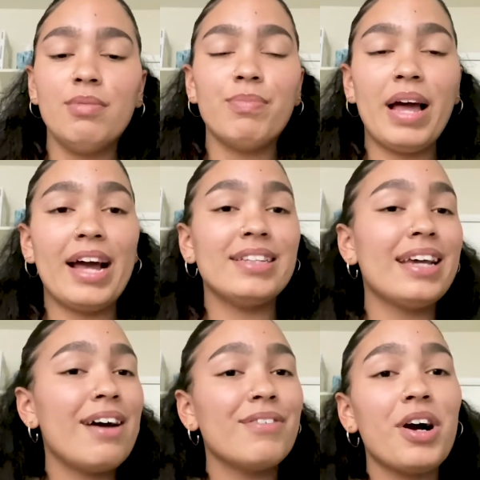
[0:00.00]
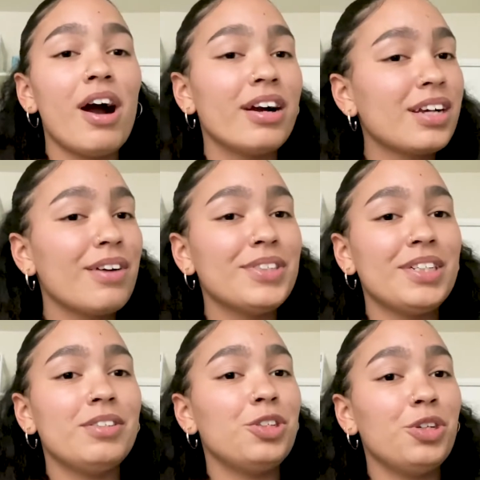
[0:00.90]
had to have a hard
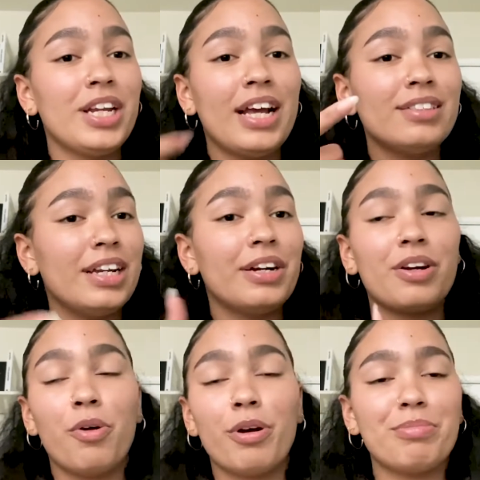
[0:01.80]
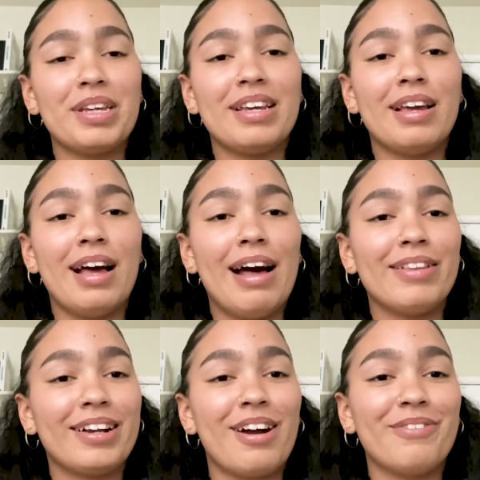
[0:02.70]
conversation. You can ask Derek or me how
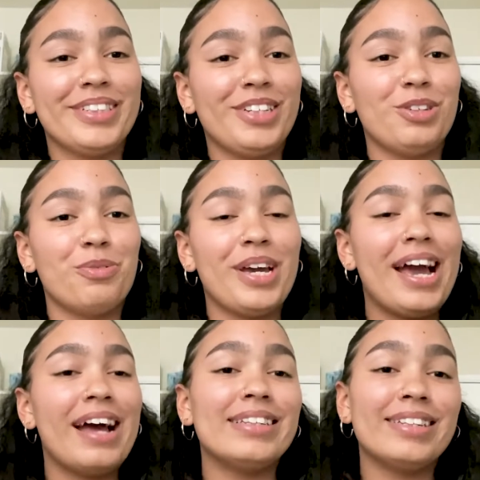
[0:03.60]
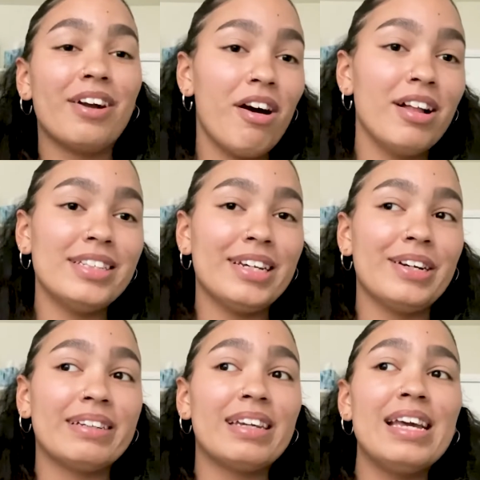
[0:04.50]
that conversation went. I had to call
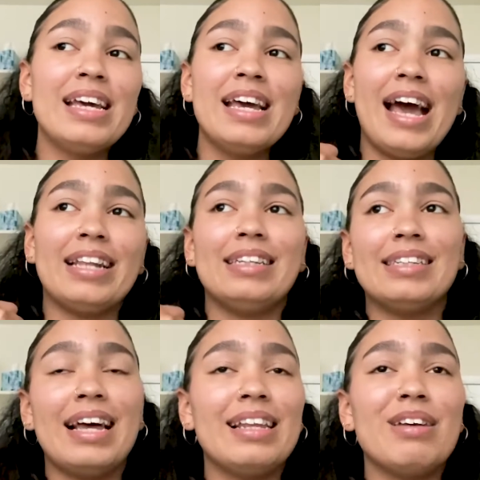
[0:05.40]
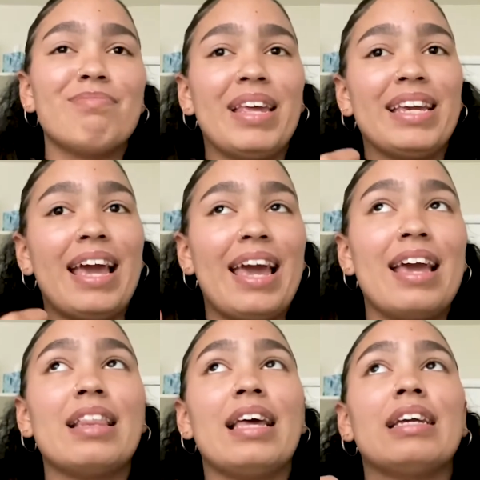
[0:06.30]
Derek, had to tell him like,
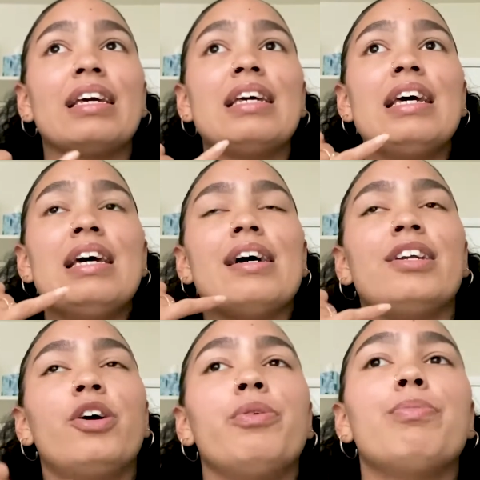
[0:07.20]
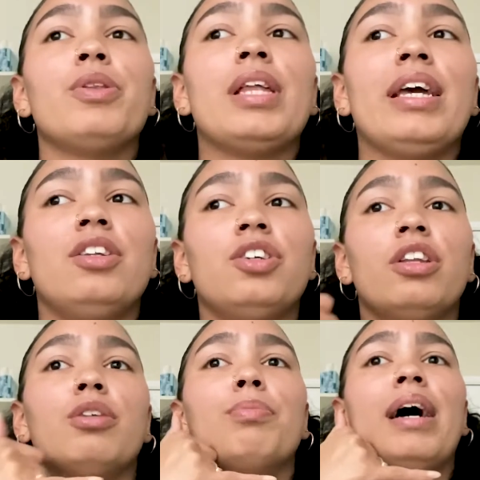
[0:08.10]
hey, like, I know we both like each
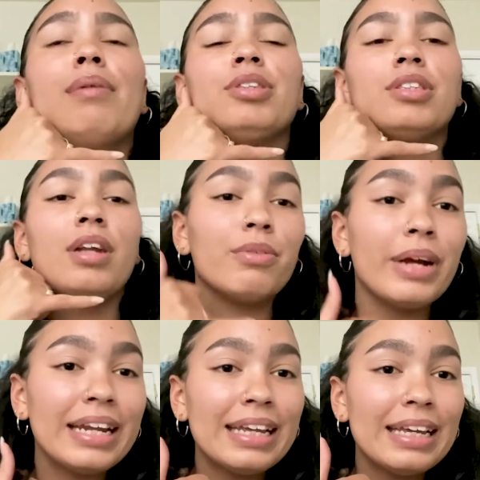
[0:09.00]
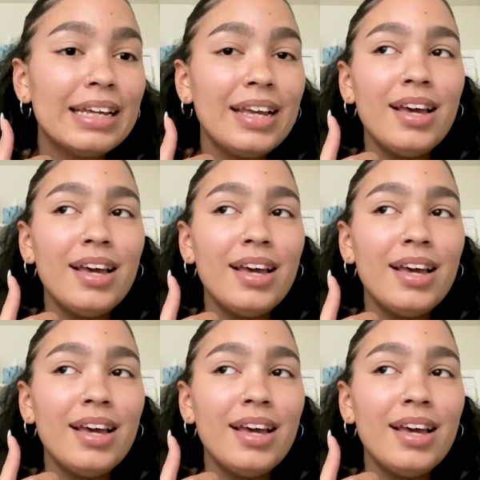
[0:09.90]
other, but I'm just not ready.